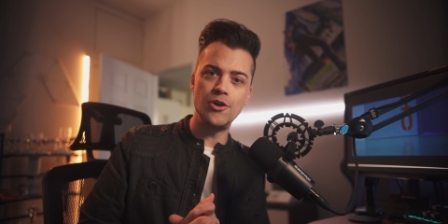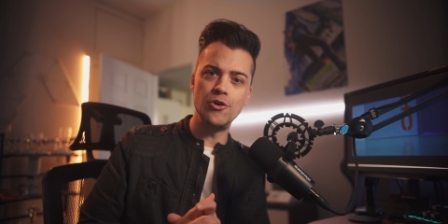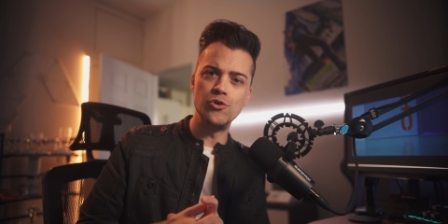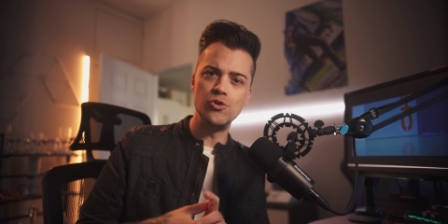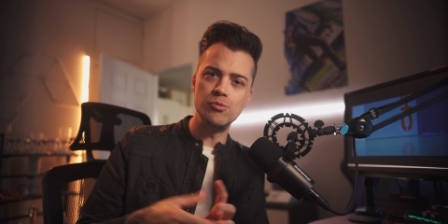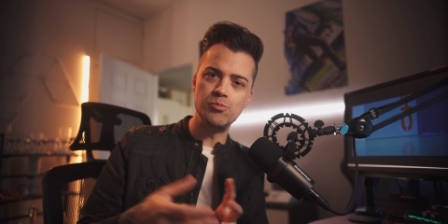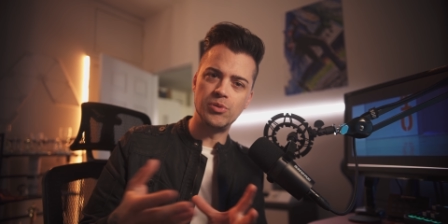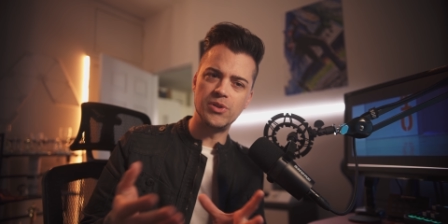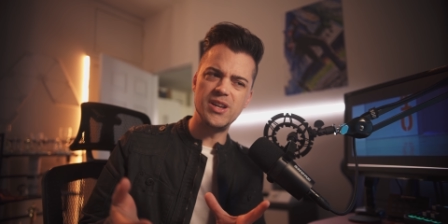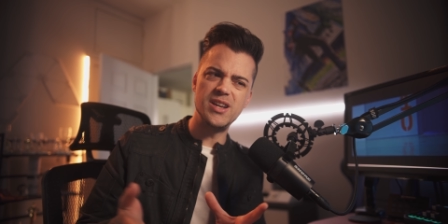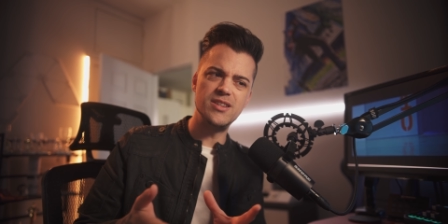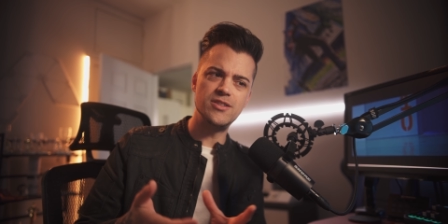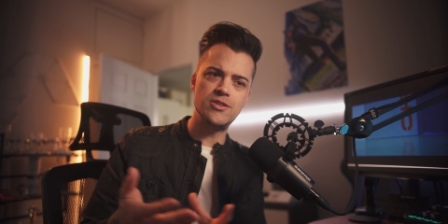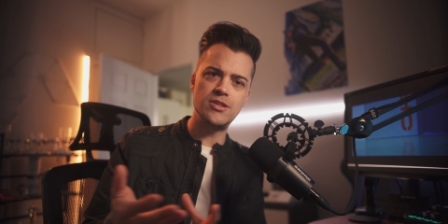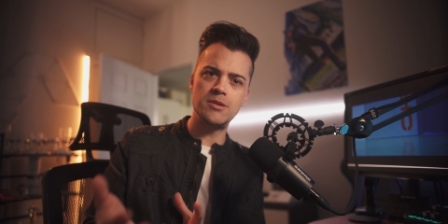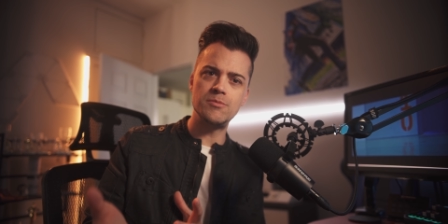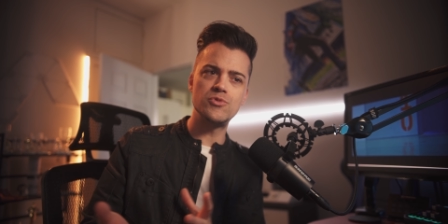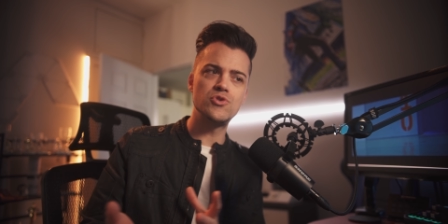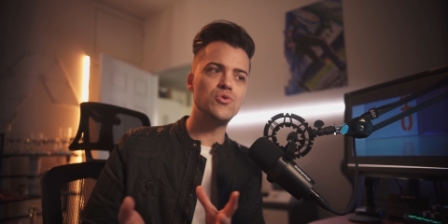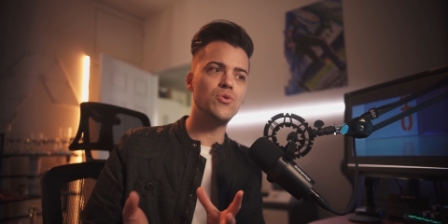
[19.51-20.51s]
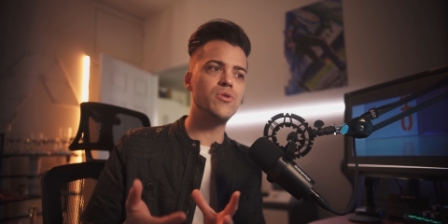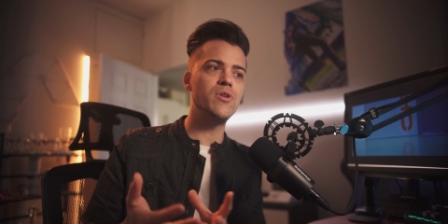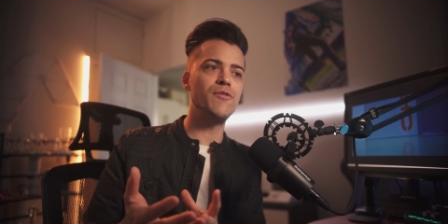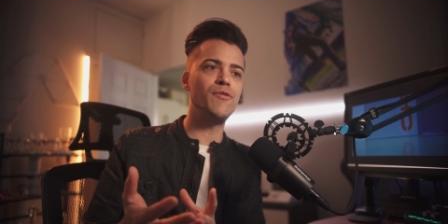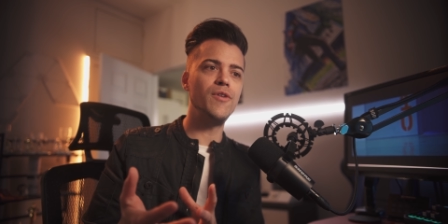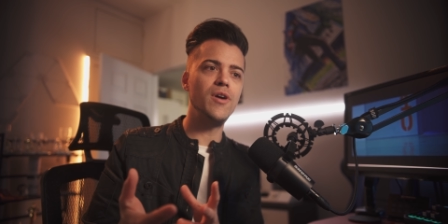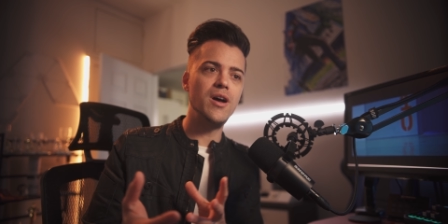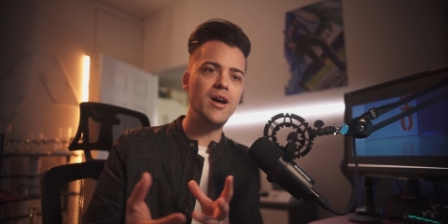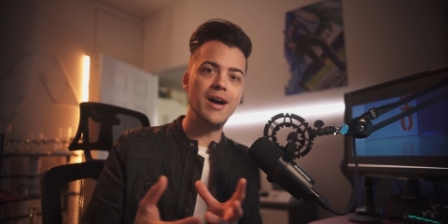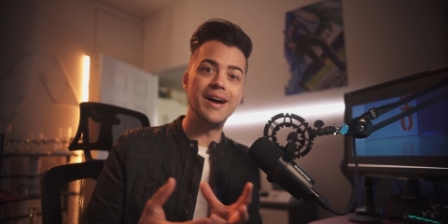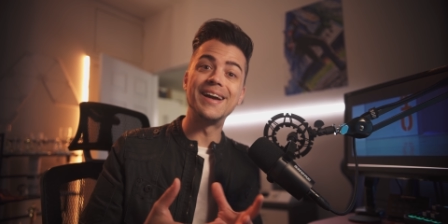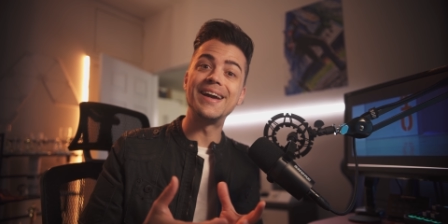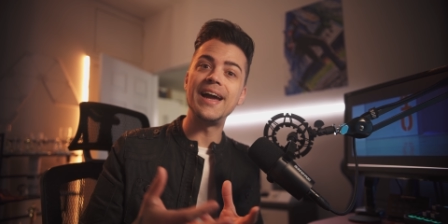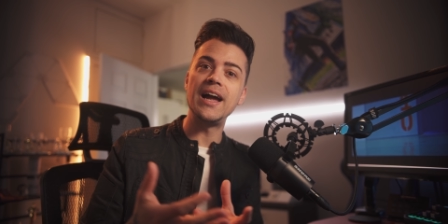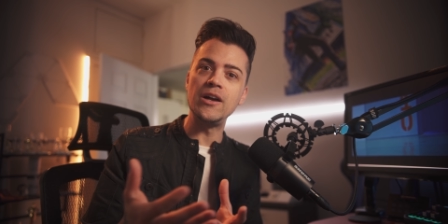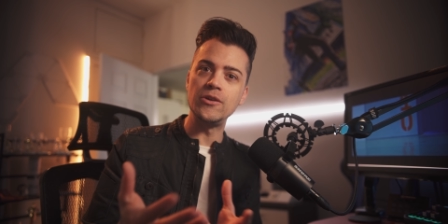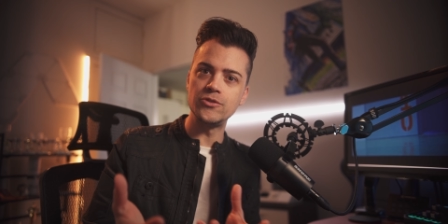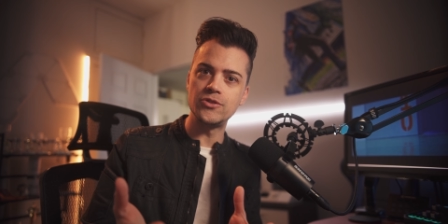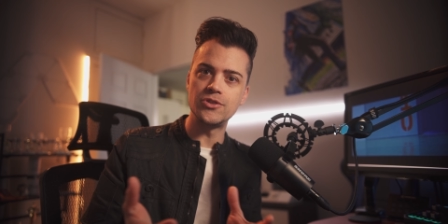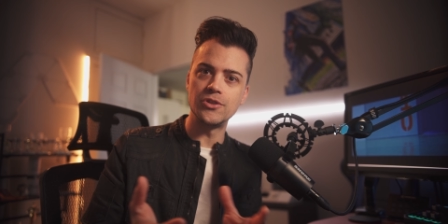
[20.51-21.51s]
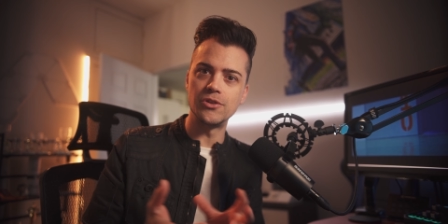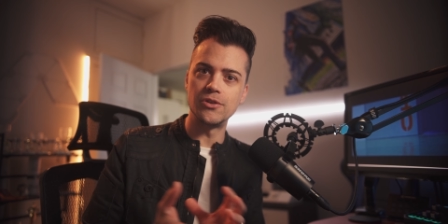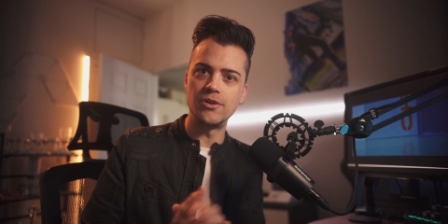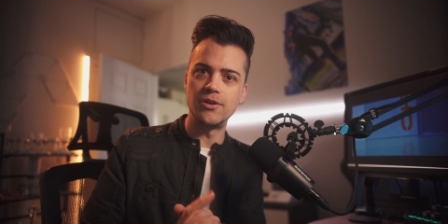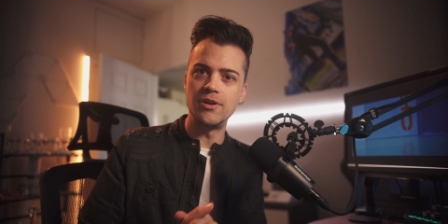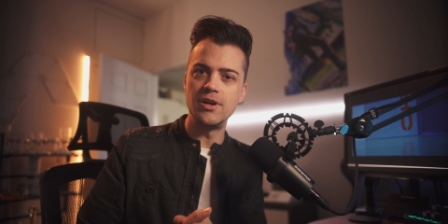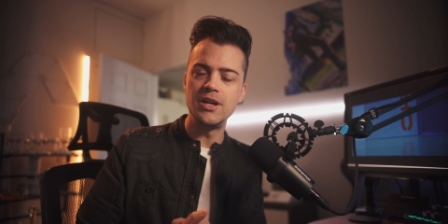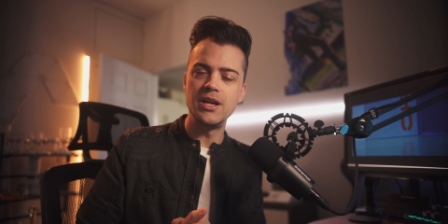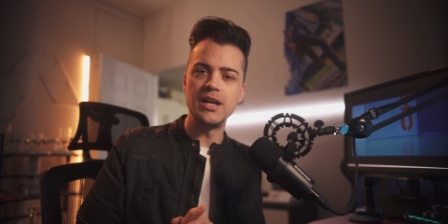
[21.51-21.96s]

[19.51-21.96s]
who plays some sort of a counselor